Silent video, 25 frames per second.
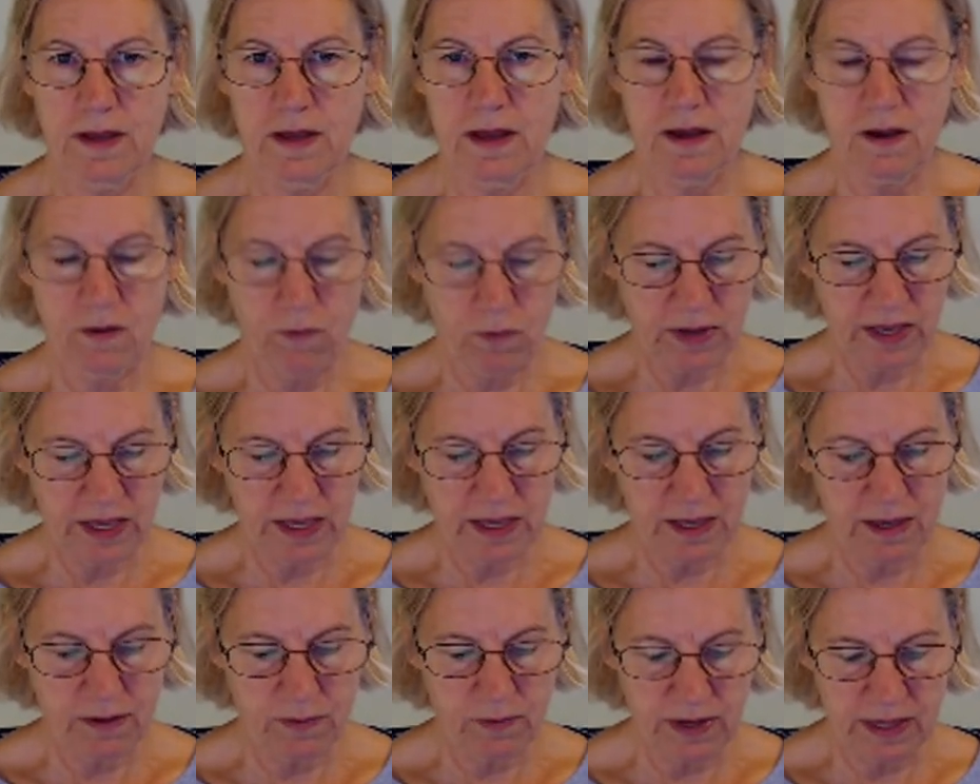
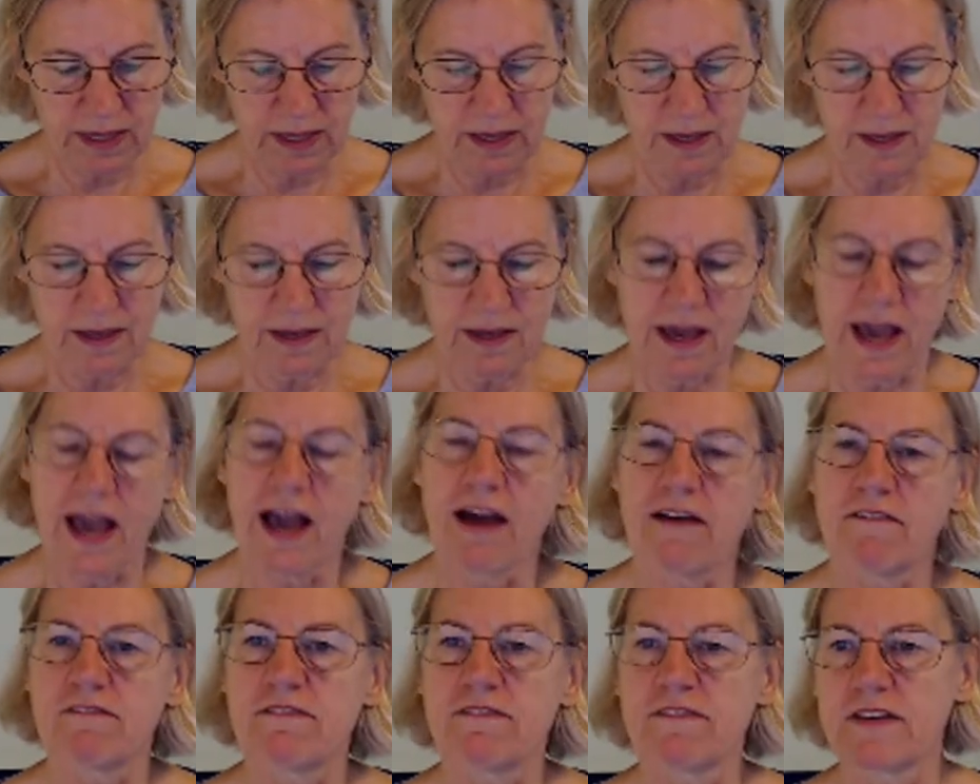we
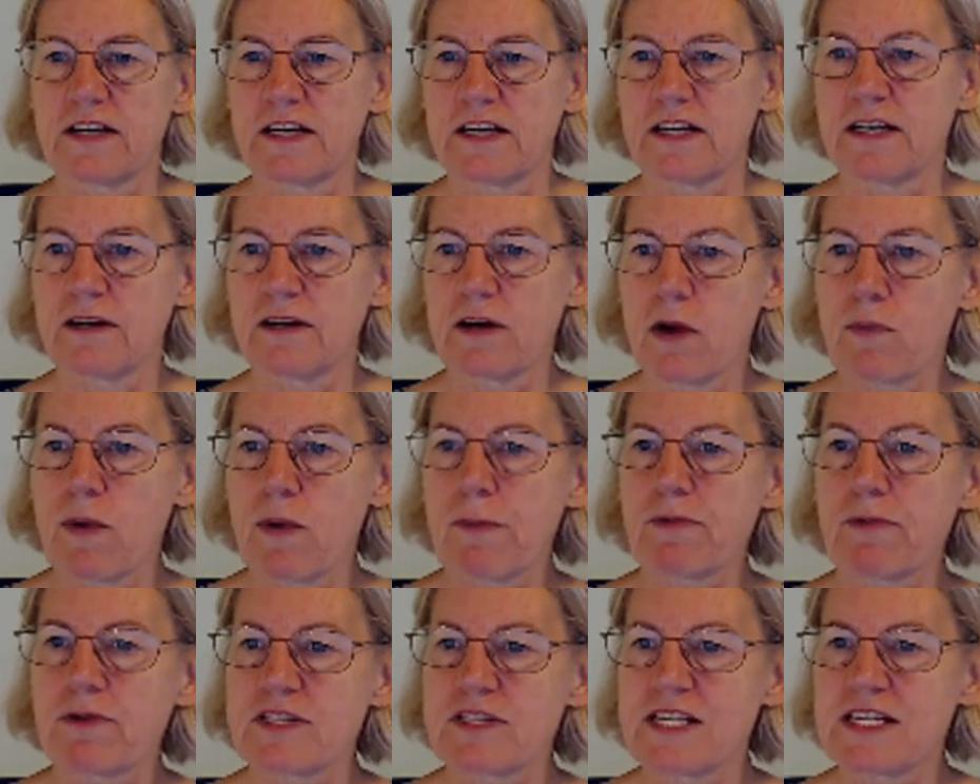have a
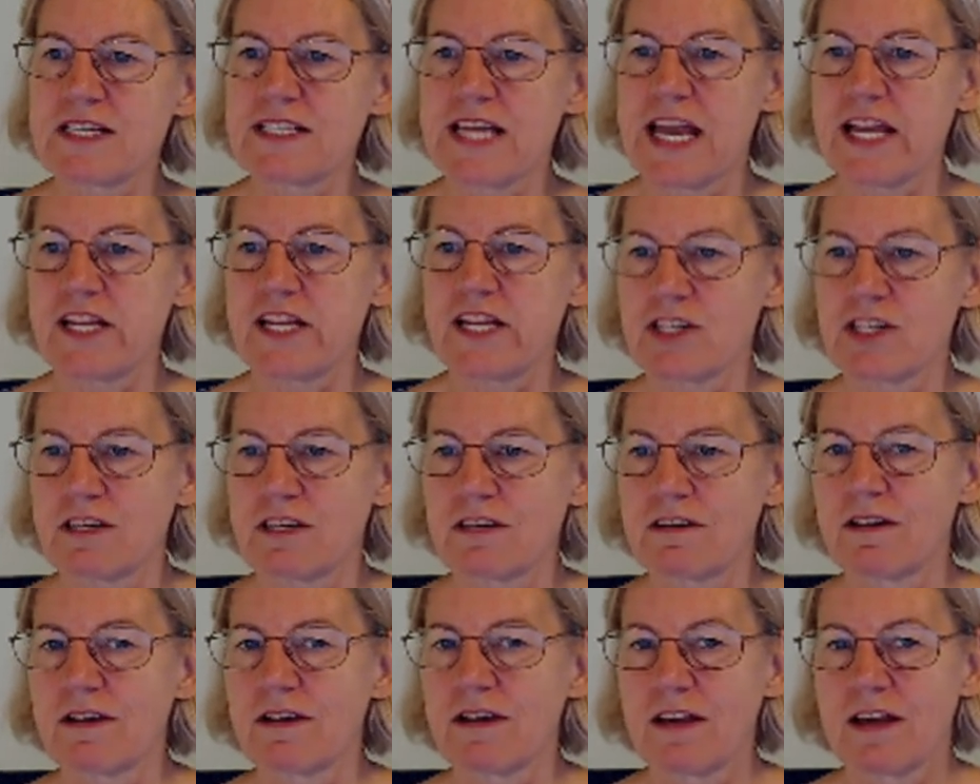representation
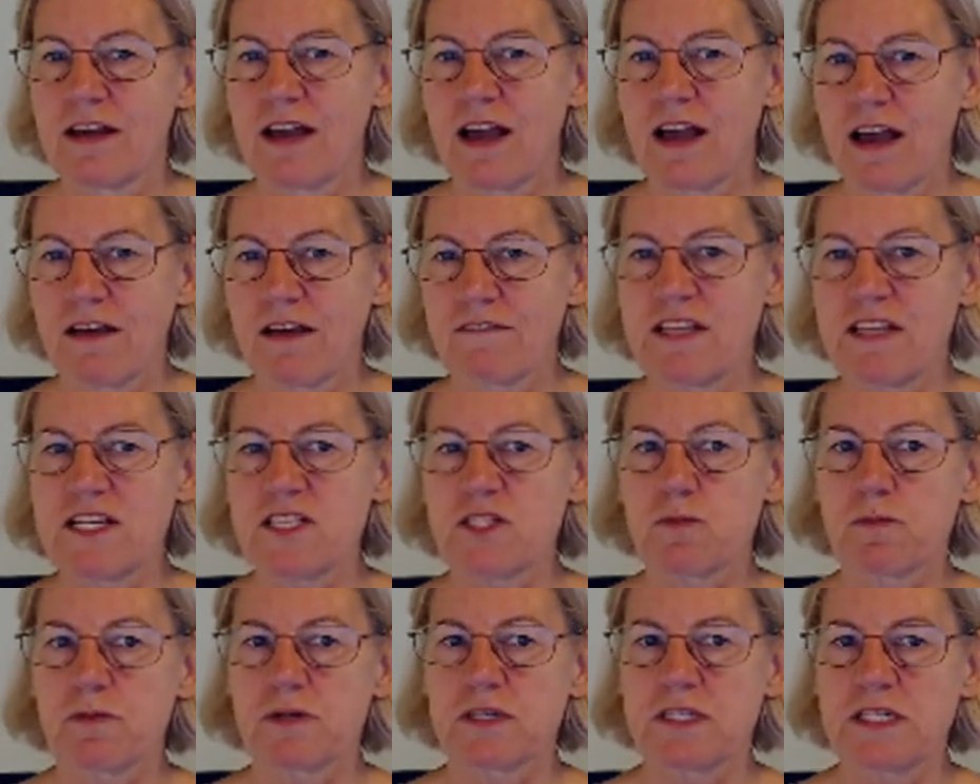of these
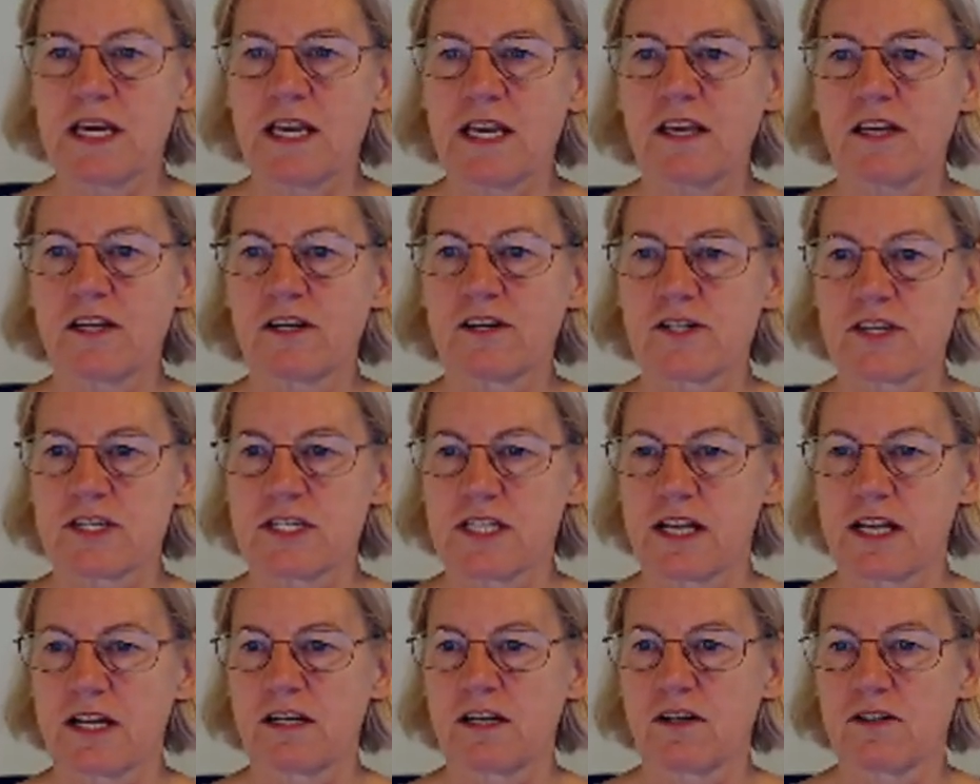particular
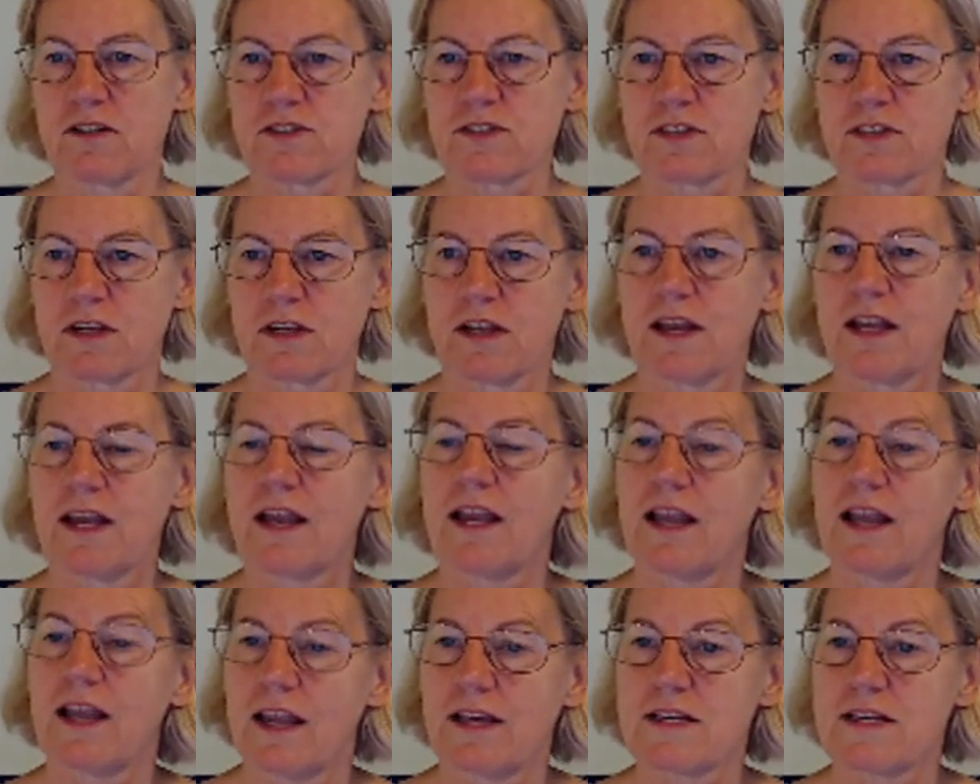signals
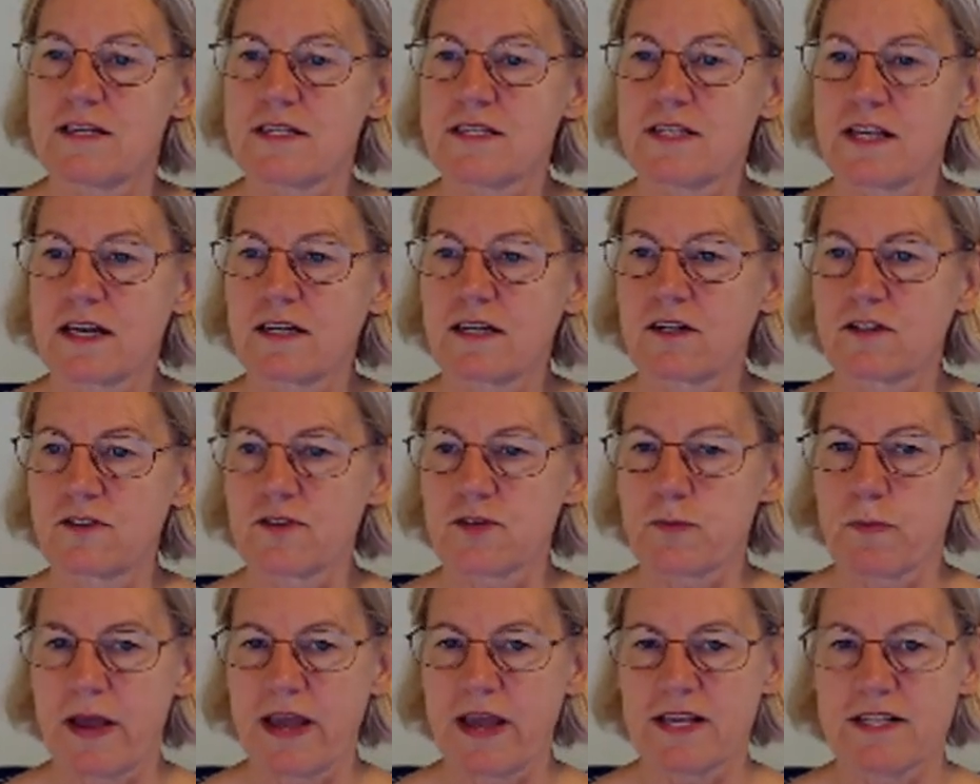in a signal
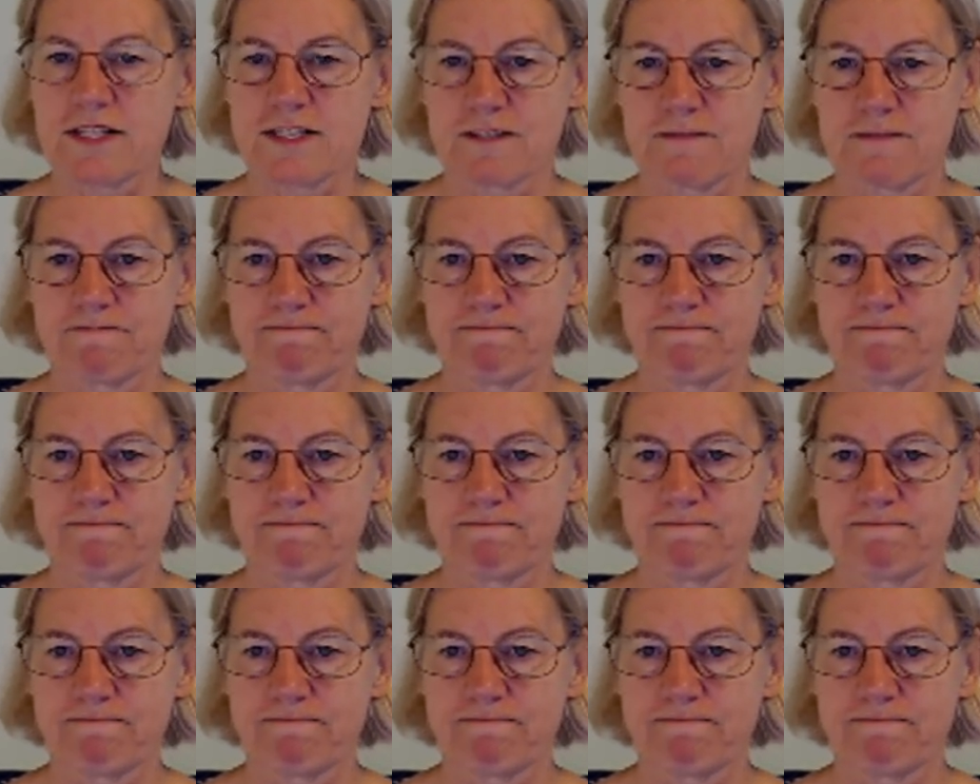space.